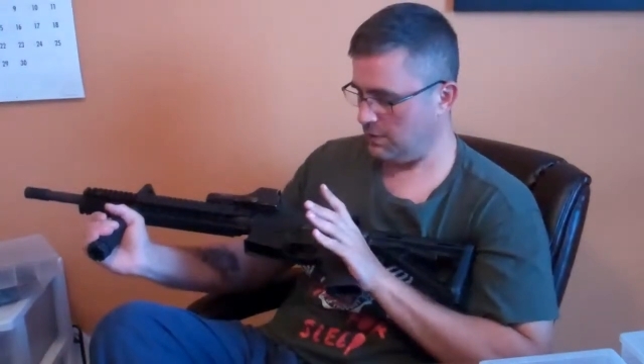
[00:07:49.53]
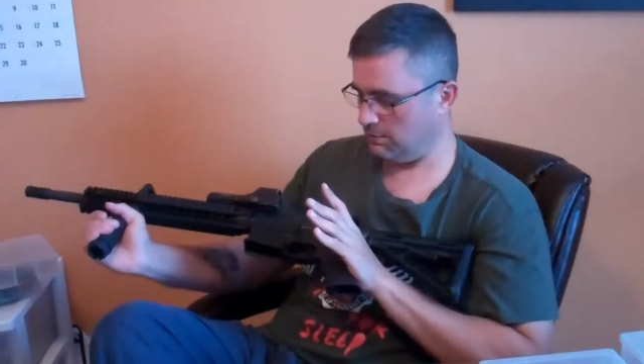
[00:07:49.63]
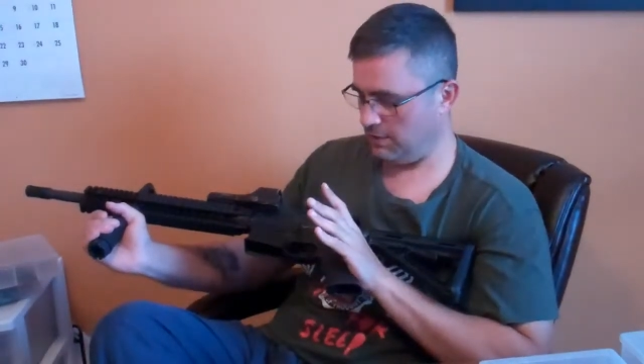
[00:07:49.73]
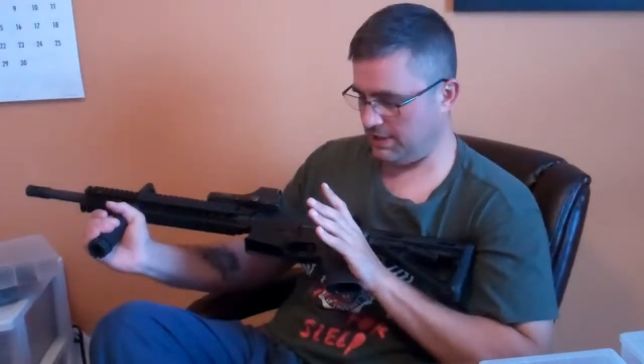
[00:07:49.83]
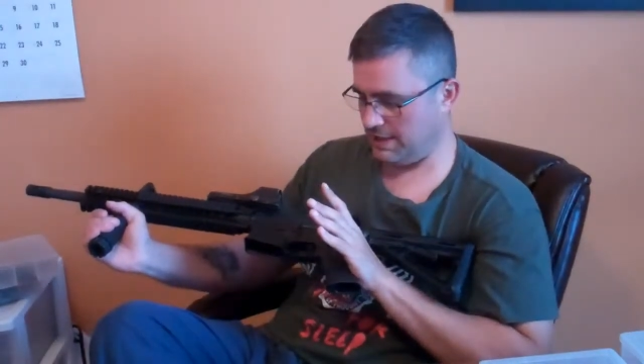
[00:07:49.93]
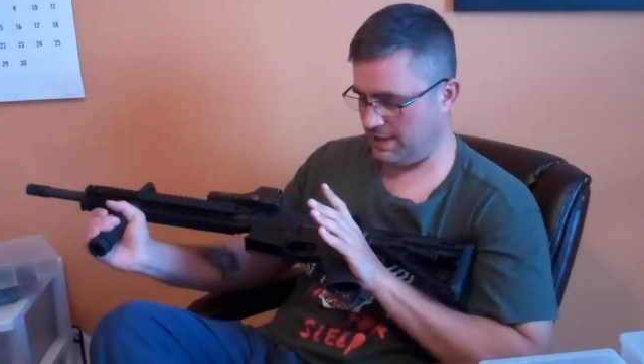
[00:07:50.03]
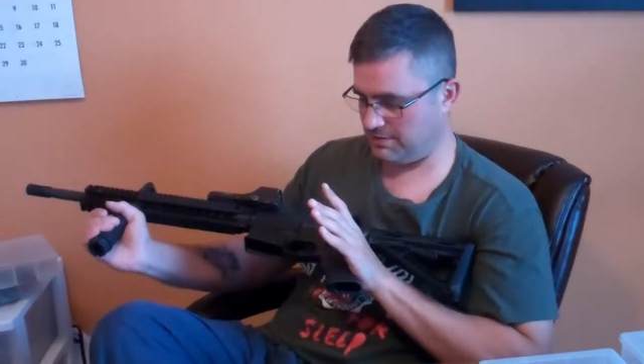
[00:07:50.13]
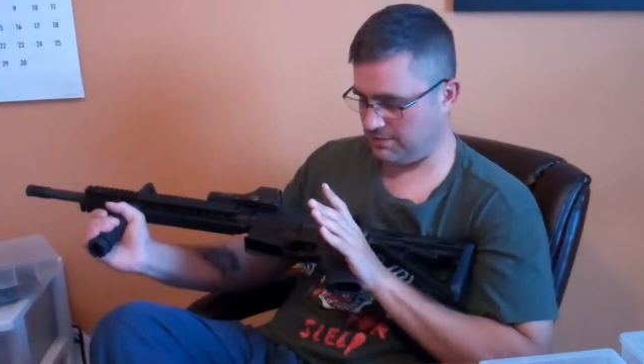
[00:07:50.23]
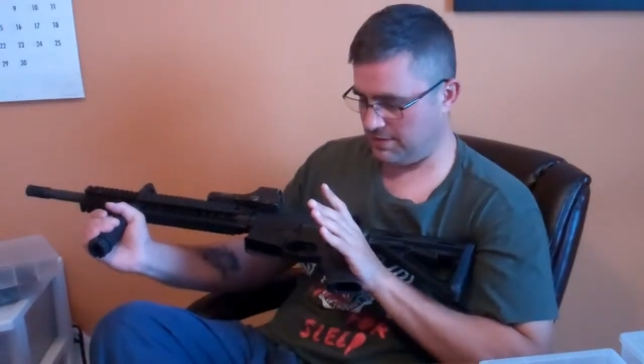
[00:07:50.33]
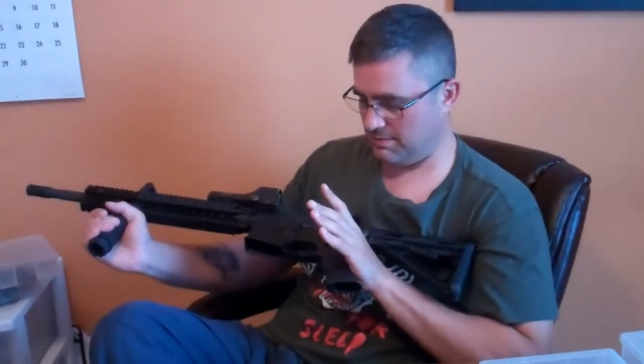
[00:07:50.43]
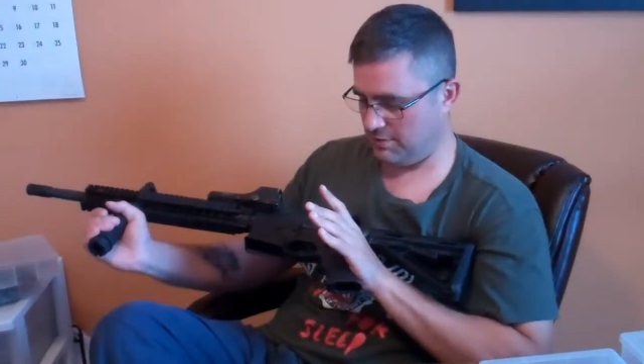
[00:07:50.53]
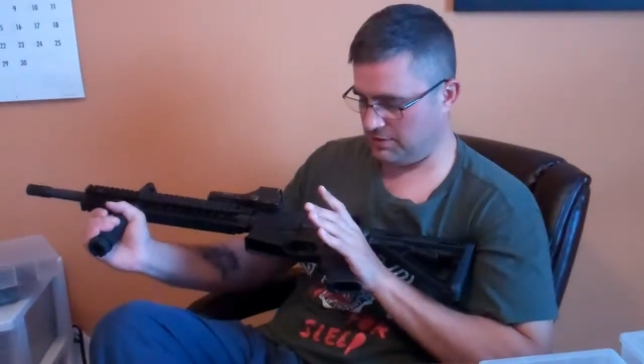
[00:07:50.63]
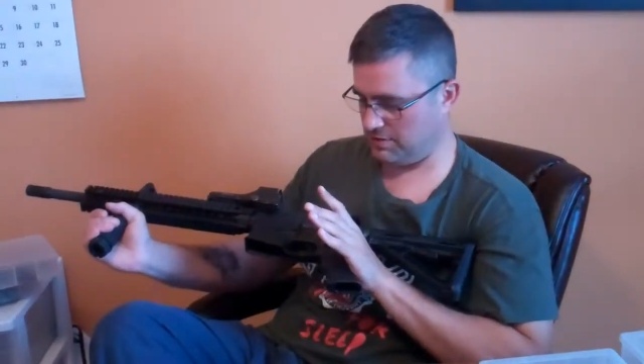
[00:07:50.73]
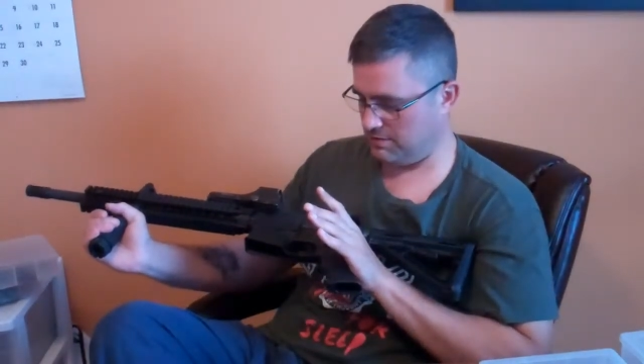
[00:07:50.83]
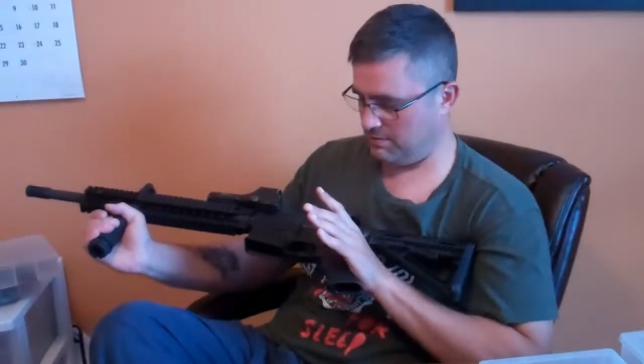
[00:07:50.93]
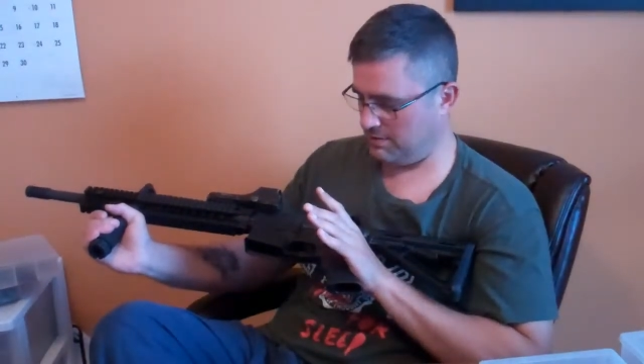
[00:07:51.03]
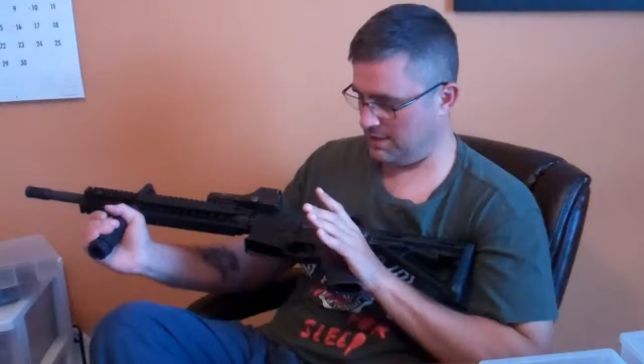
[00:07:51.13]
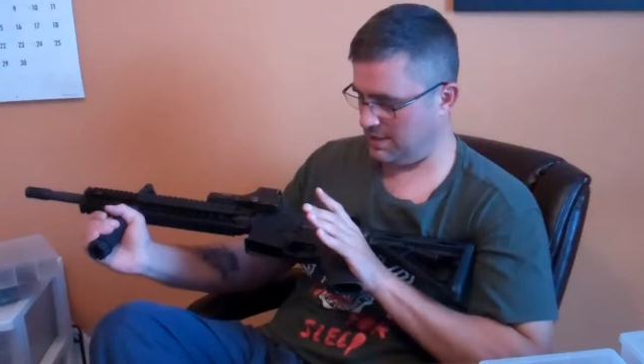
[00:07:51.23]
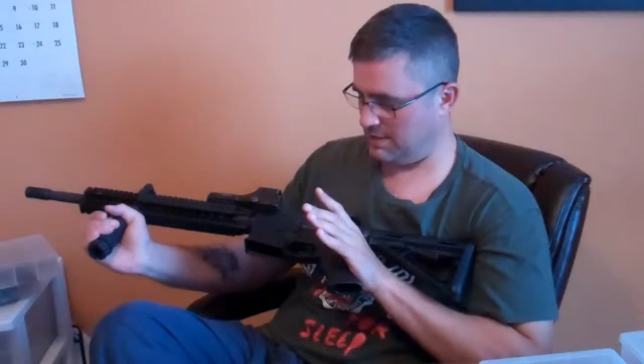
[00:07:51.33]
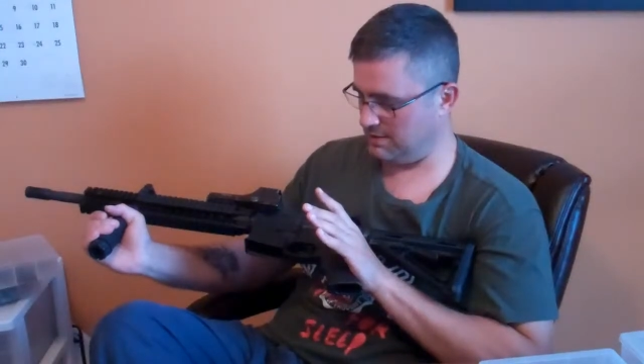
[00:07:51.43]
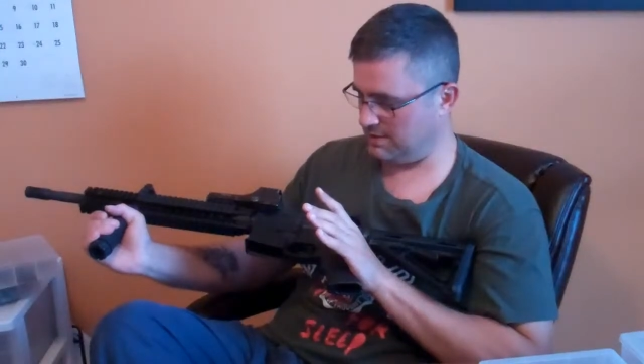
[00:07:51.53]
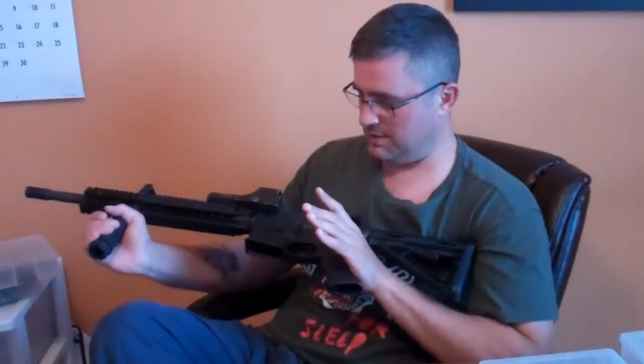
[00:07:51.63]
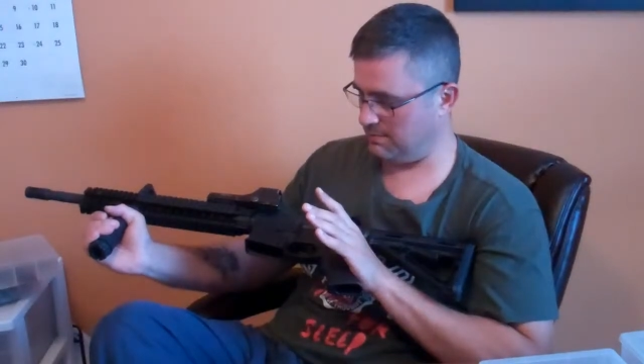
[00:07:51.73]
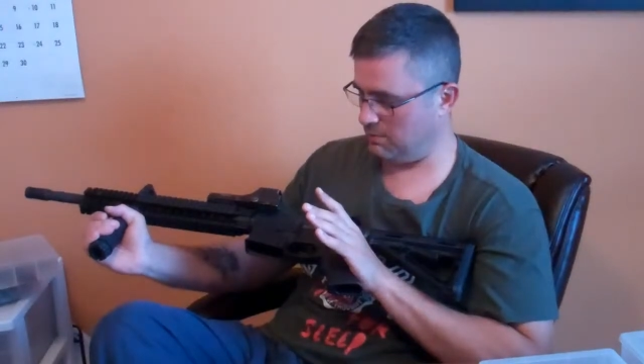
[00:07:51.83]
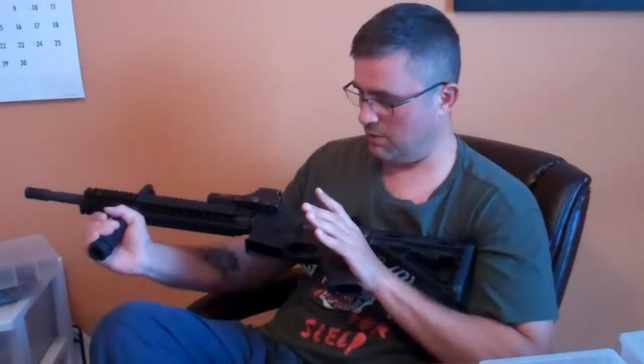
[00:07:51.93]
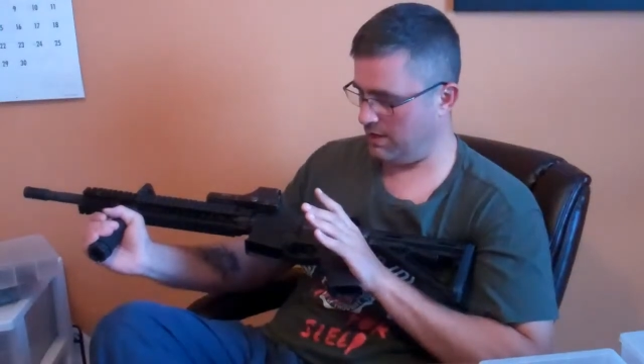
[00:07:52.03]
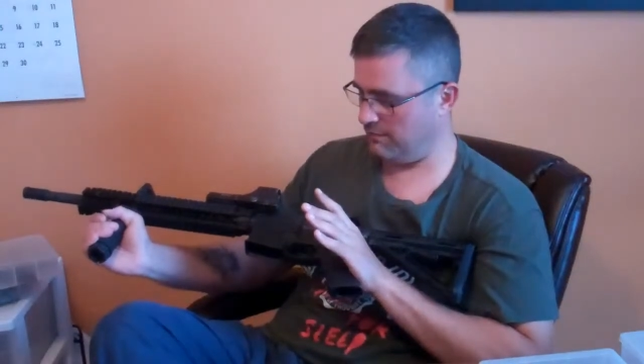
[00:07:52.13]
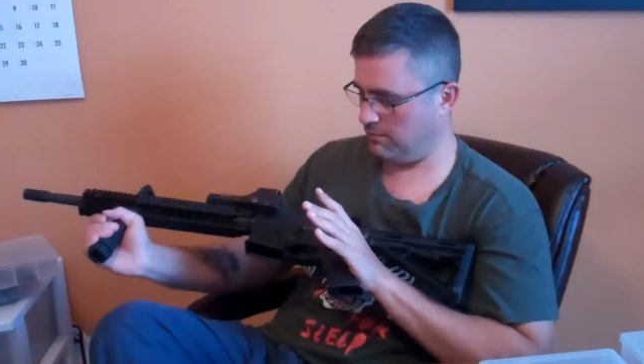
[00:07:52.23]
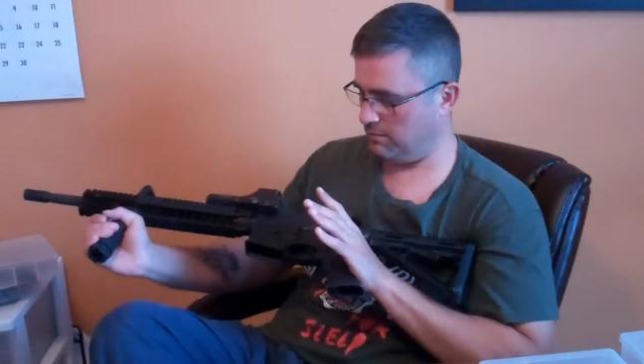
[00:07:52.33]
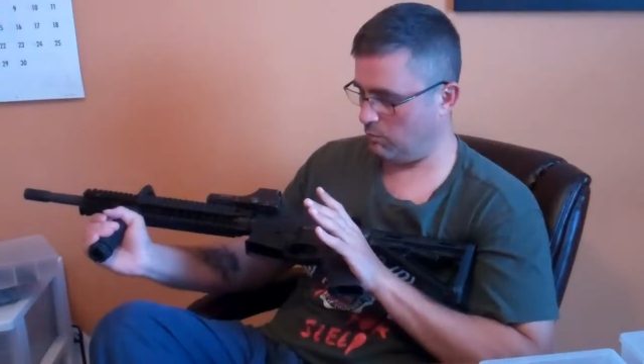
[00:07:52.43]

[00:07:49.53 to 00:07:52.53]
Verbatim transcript: really guys, there's not much other than that except the rifle.